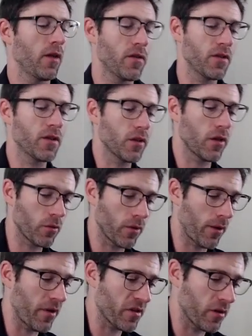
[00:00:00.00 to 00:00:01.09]
And so this is also what
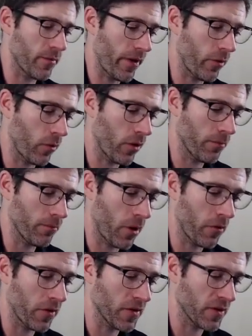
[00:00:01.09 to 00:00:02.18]
I mentioned about the word
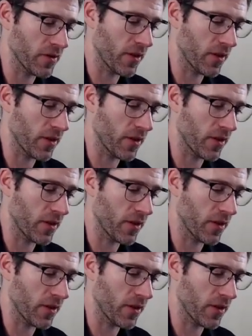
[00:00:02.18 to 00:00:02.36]
both is the